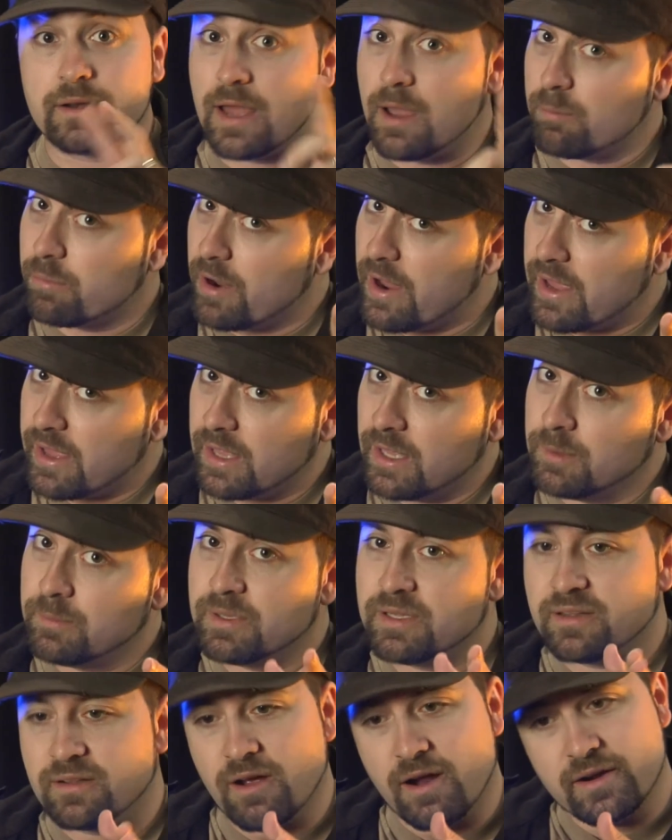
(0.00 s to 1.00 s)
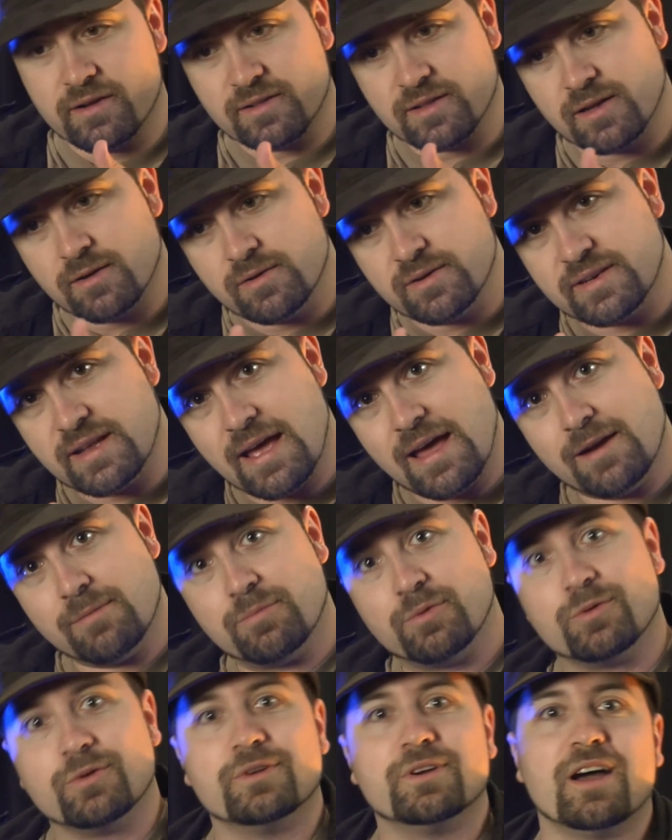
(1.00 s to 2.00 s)
not braking, but started slowing down
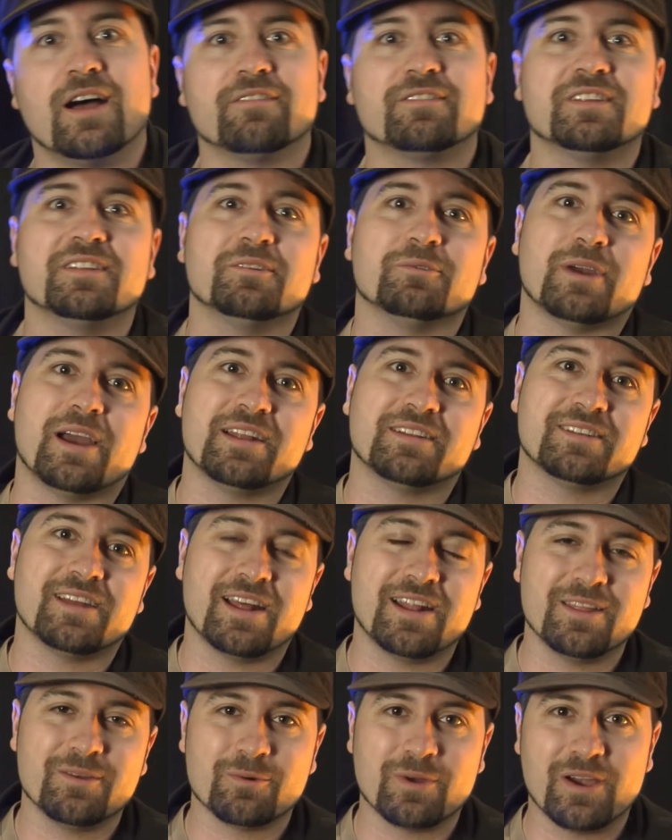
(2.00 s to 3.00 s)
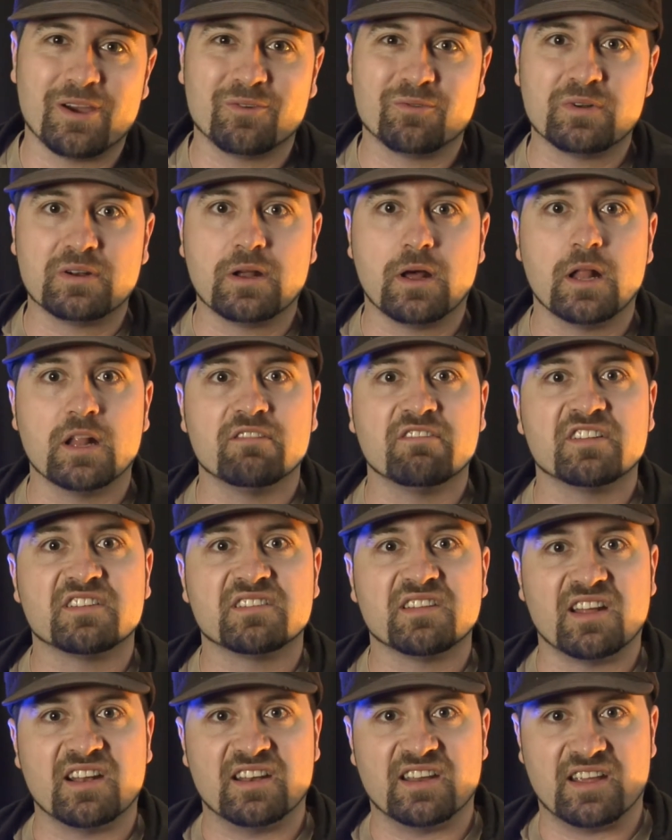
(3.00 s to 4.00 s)
and pulling off to the right side of the road when all of a
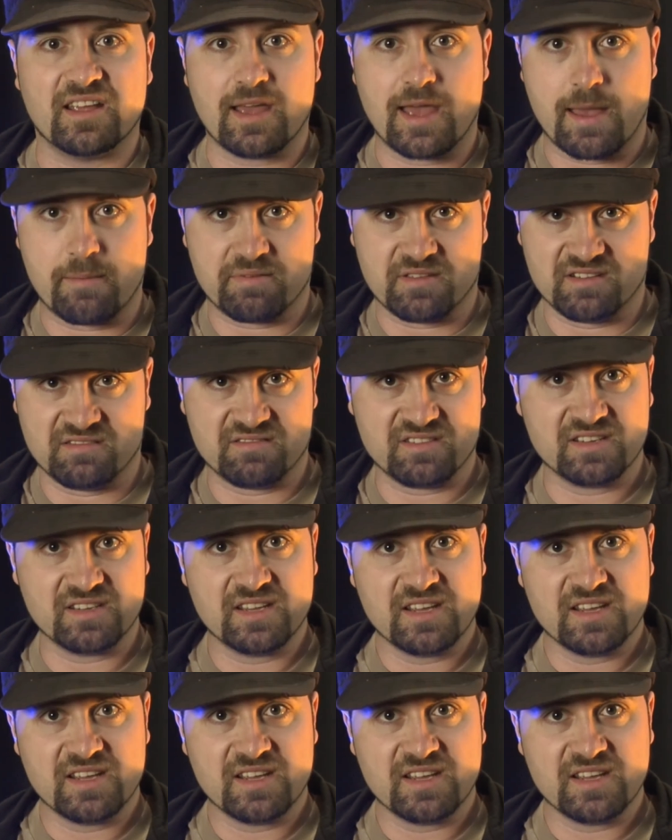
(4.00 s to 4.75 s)
sudden it happened.